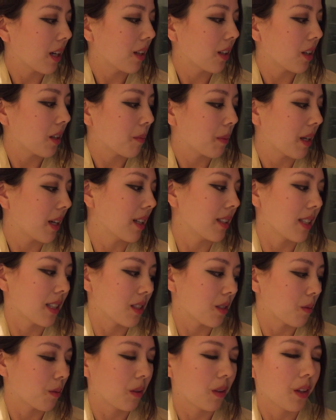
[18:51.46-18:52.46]
color because
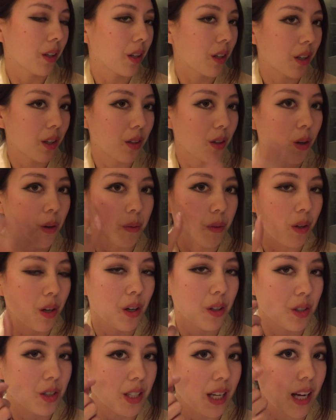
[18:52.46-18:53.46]
it's a really good
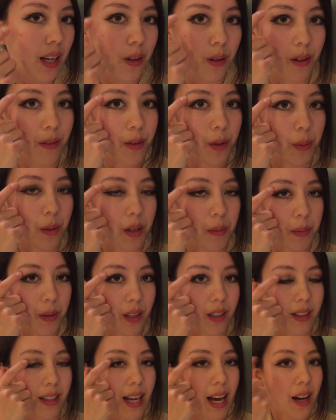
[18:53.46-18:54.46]
overall shade, or if you want to put
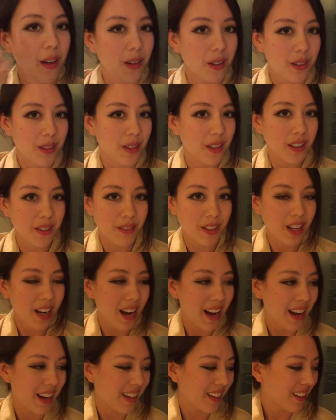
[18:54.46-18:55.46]
it in the outer third of your
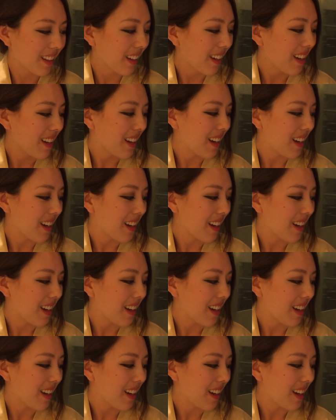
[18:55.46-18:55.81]
eye.